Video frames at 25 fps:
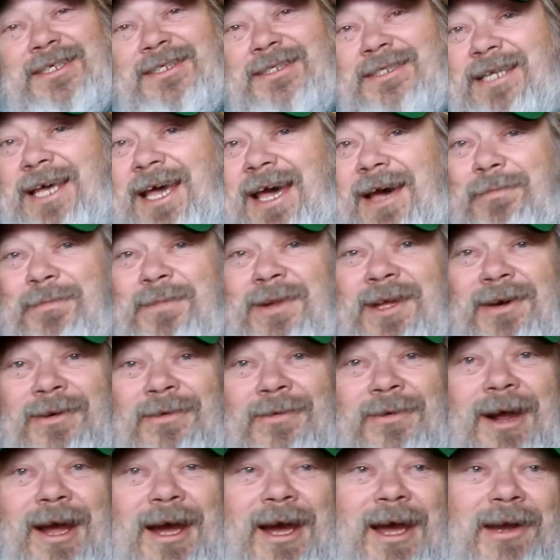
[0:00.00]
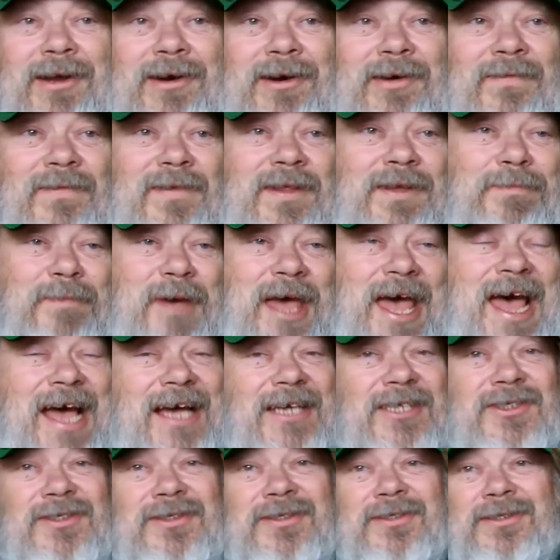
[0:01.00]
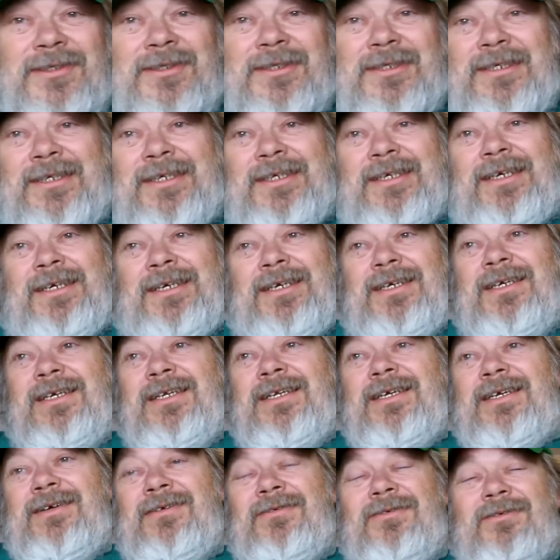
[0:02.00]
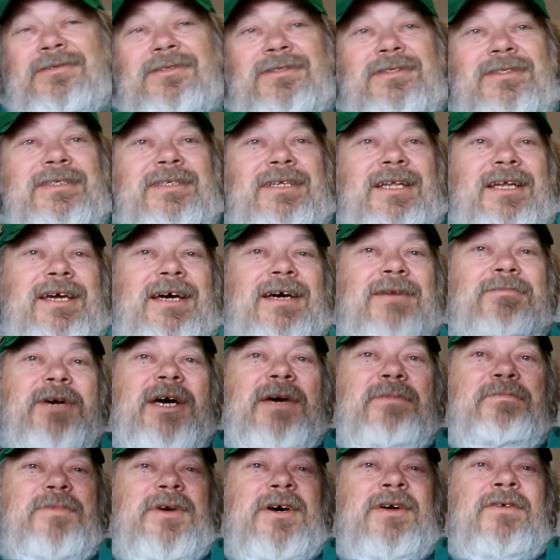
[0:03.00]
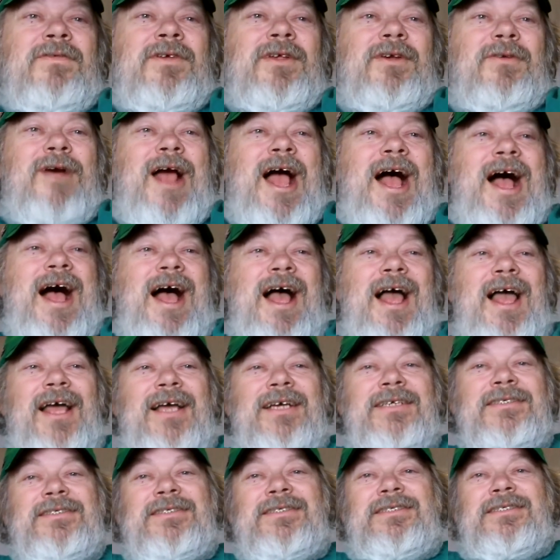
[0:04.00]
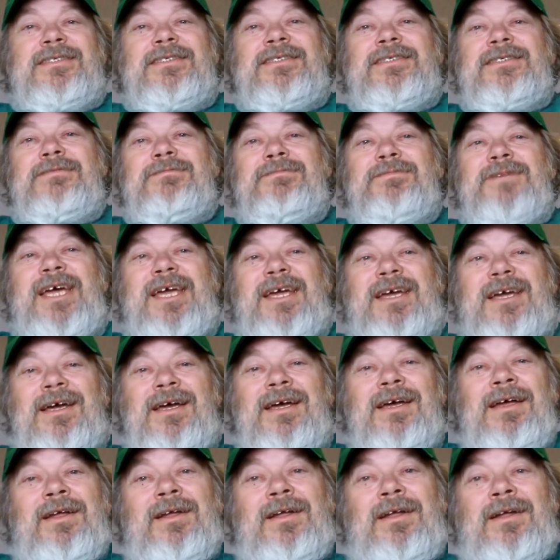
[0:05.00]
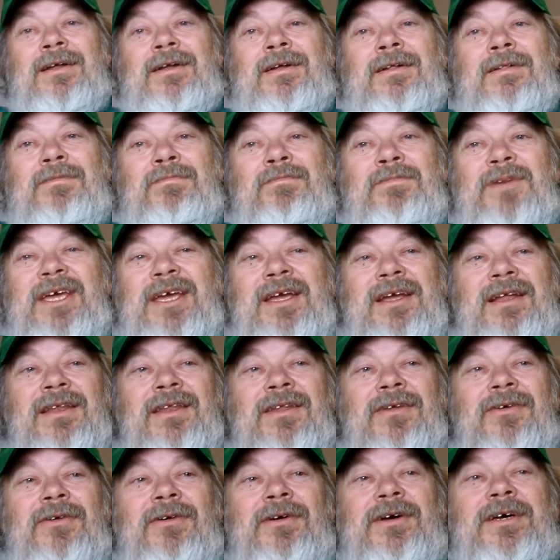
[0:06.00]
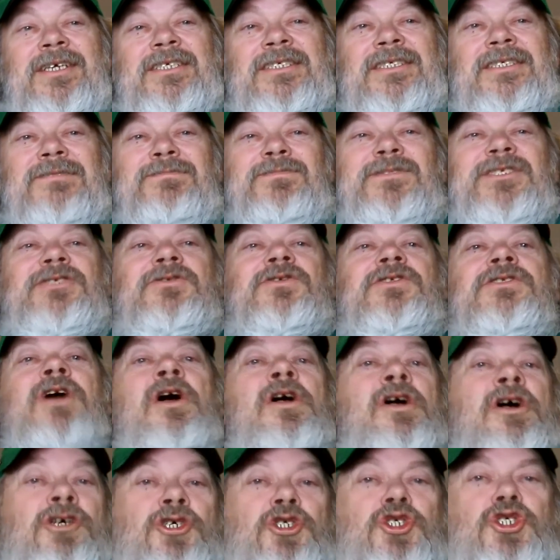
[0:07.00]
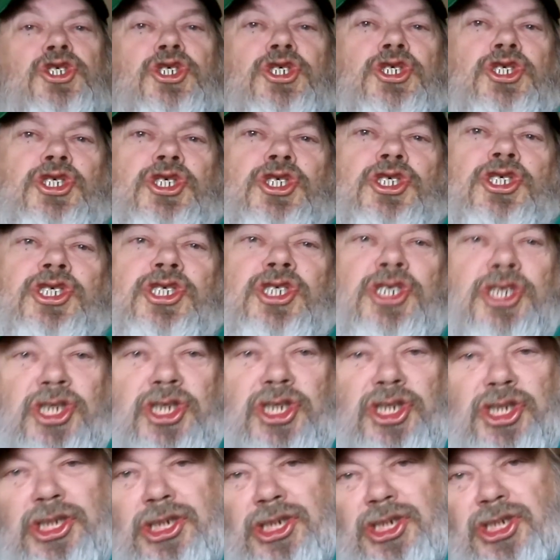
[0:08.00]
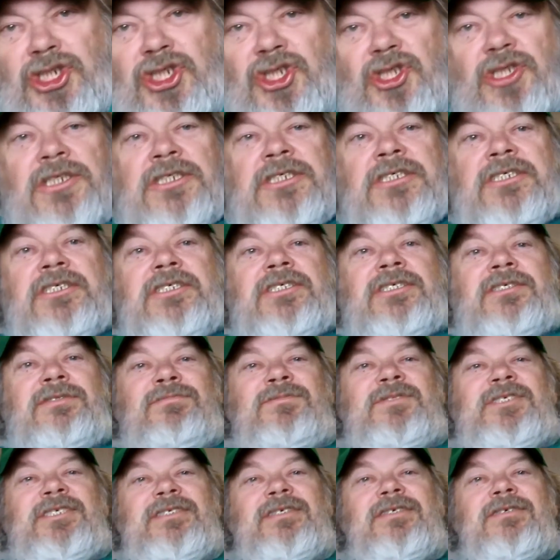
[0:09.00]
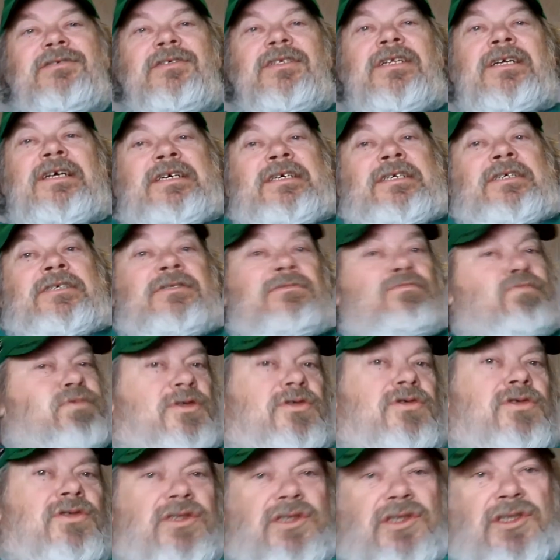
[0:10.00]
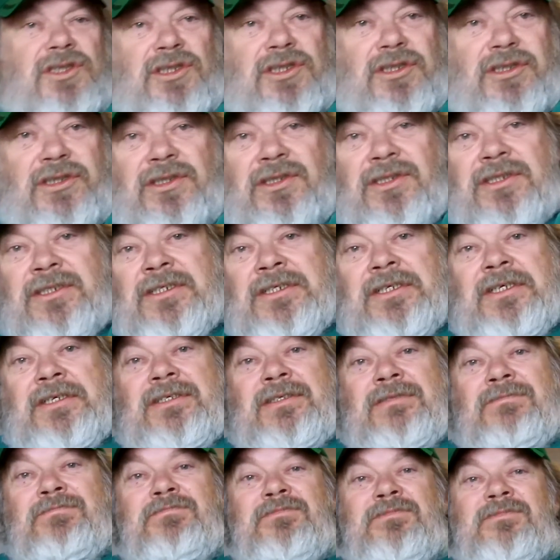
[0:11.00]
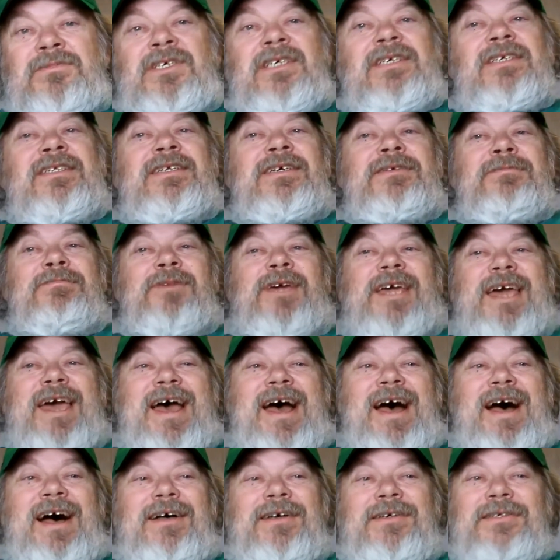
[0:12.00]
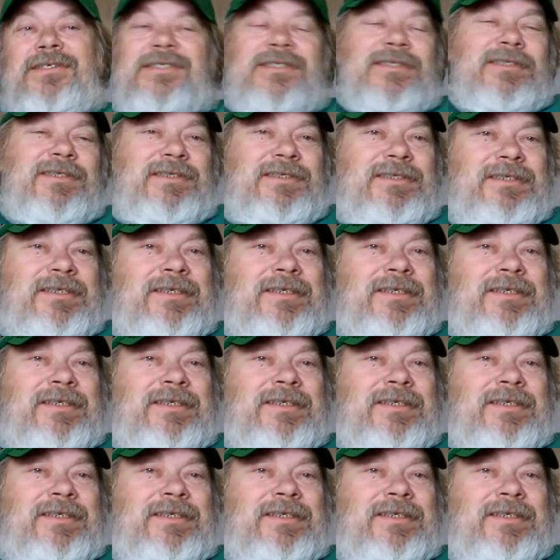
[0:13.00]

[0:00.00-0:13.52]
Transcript: just happened to go right over the pasture. And, of course, they'd come up over the rise, and they'd make a big noise. They'd be going, and they'd be going, and them cows